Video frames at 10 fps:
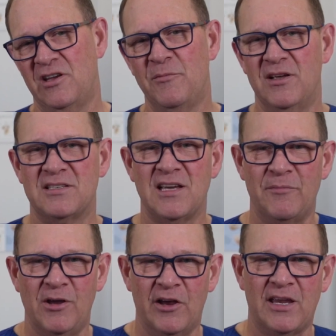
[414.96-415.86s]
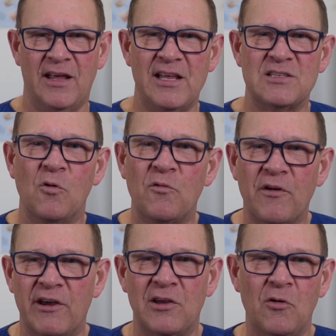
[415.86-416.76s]
you might say to me, okay, that's all
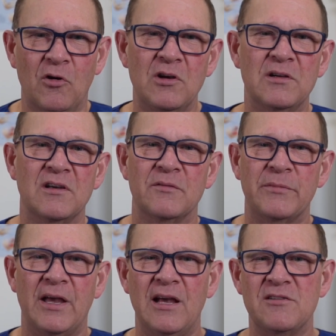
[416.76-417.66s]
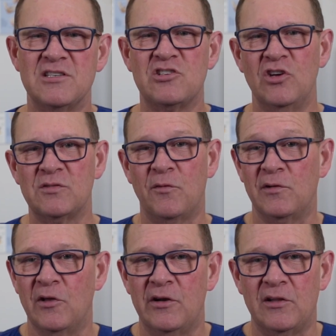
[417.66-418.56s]
very good, but how is this useful
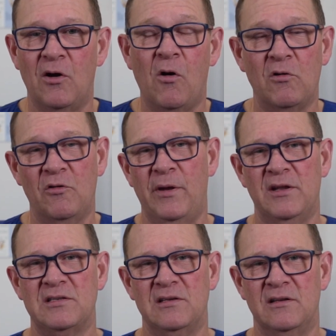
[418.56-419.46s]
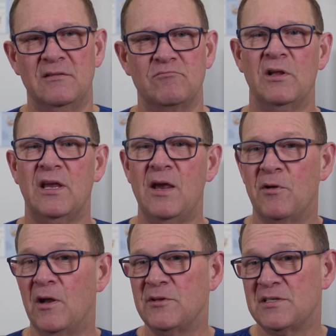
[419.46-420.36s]
for learning the whole of medicine? Well, again,
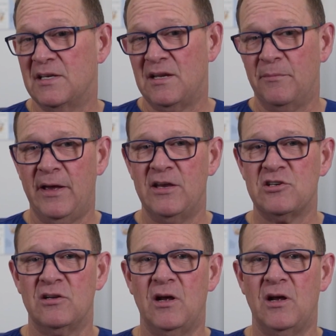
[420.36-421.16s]
when I'm assessing a patient,